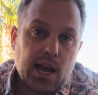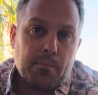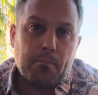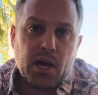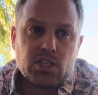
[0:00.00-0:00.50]

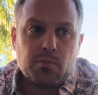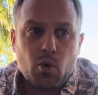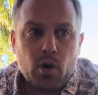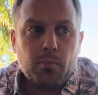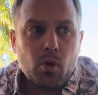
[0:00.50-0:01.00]
I'm much
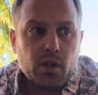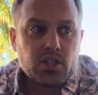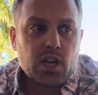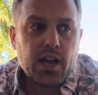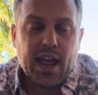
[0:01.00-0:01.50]
more
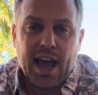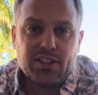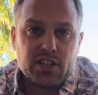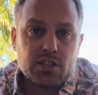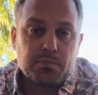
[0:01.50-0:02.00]
bullish on
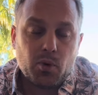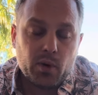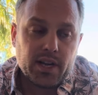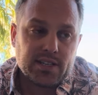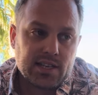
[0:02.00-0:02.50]
at this
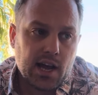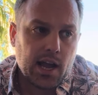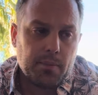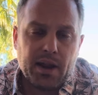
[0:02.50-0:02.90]
point in time.